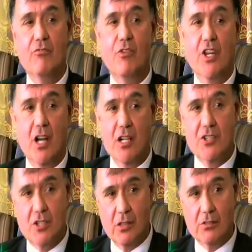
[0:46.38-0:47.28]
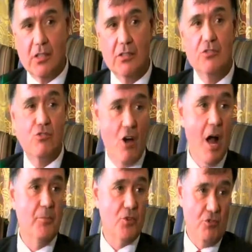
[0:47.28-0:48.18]
for young children
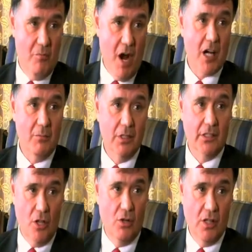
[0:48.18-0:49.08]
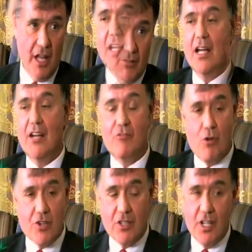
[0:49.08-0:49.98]
drop to a remarkably low level.
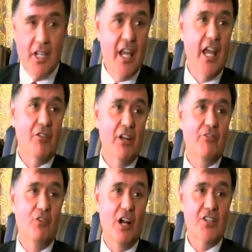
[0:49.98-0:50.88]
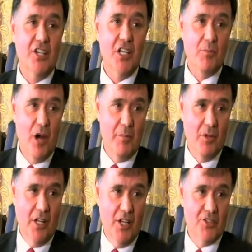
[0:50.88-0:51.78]
Unfortunately, the decay rate for our senior
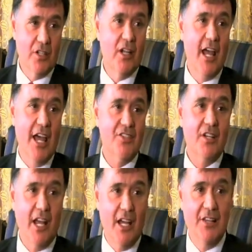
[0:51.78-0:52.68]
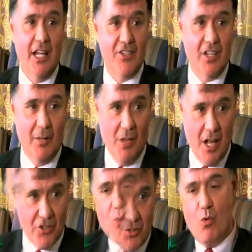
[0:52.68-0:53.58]
population hasn't had that same
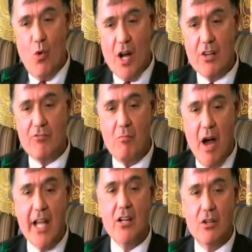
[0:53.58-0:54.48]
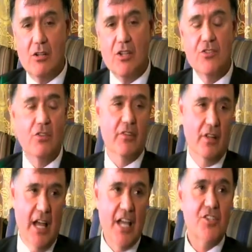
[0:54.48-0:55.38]
luxury. One of my goals over the
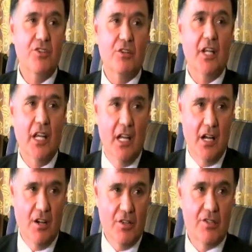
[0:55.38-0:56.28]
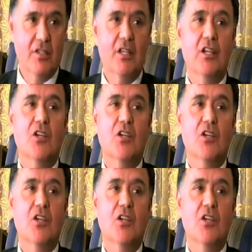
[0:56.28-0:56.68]
last 30 years